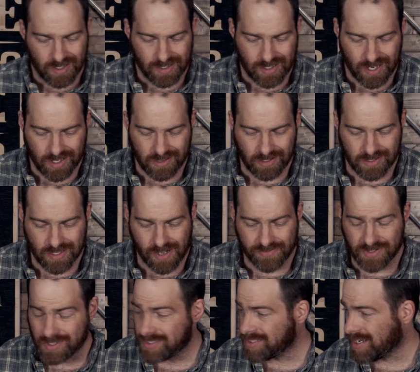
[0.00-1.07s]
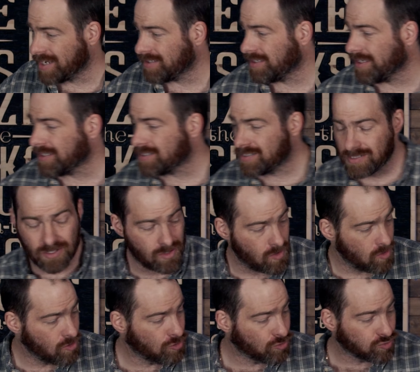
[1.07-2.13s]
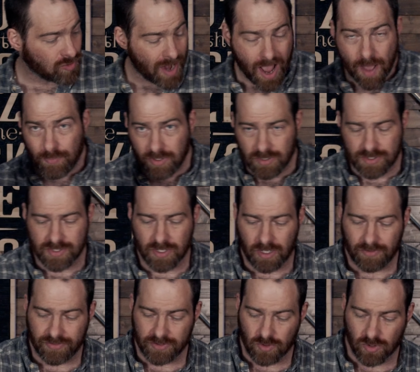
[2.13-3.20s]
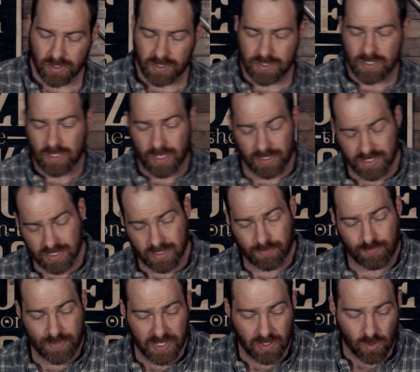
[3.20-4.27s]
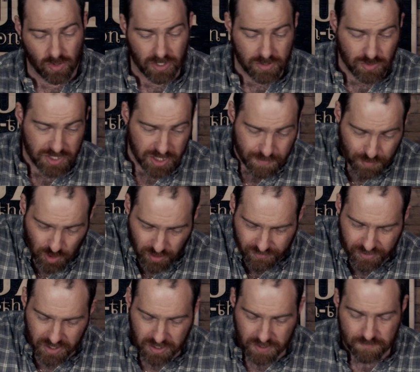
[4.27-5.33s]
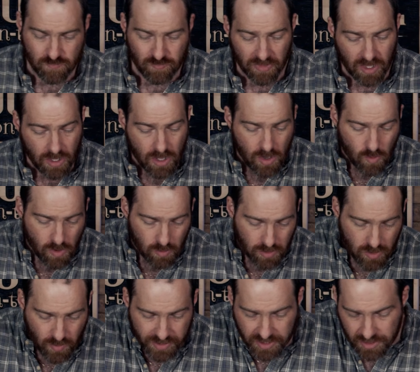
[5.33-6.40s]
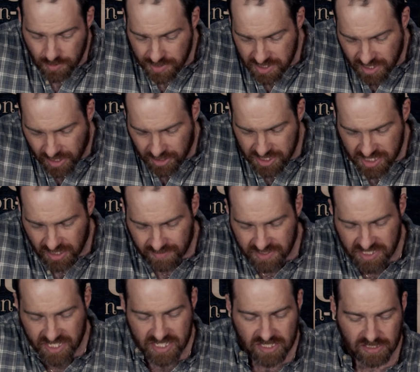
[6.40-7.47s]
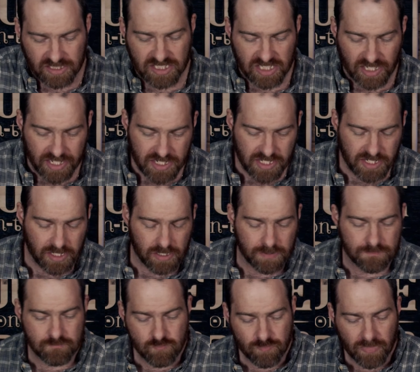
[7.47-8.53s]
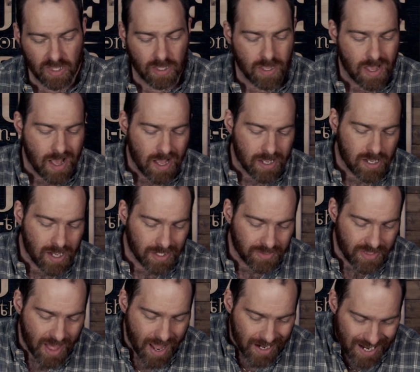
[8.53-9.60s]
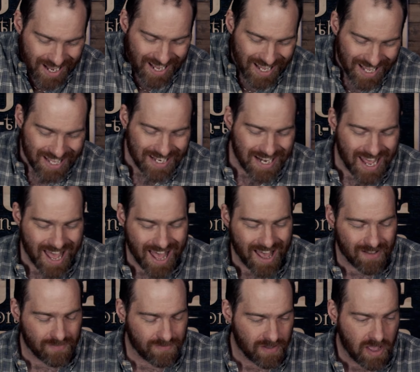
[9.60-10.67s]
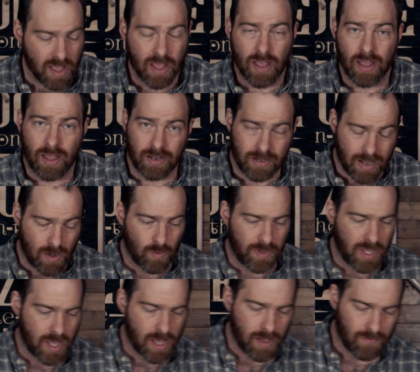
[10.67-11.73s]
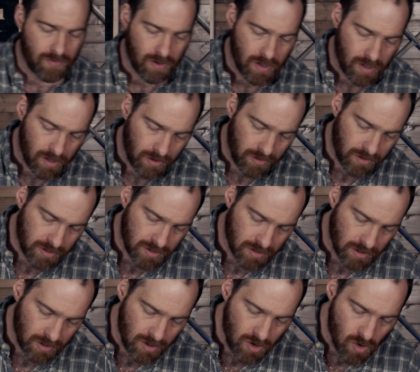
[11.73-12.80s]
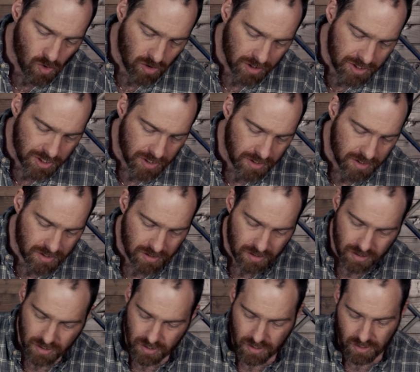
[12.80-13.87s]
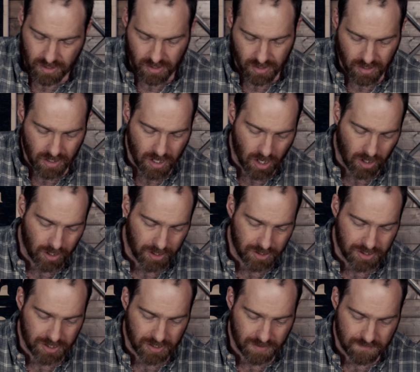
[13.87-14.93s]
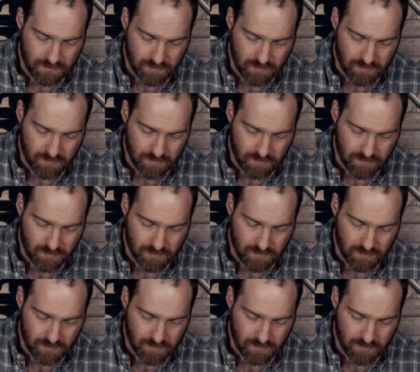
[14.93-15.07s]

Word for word: Take these off to the side like so. Grab yourself an orange, and this is a big orange, which is perfect. What we're going to do is cut ourselves a nice little slice here. Cut that in half, and now we have this gorgeous garnish.